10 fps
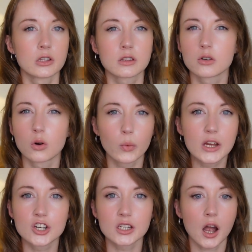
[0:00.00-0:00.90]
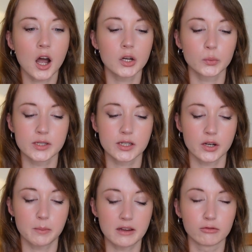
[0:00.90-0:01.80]
the Norwegian yarn was going
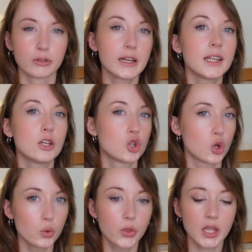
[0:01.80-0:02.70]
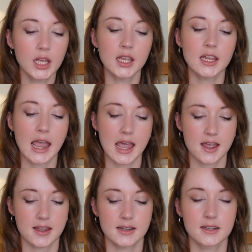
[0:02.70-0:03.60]
to be really toothy
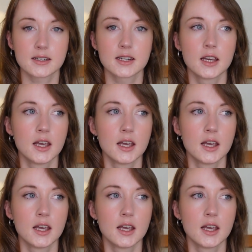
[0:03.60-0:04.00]
and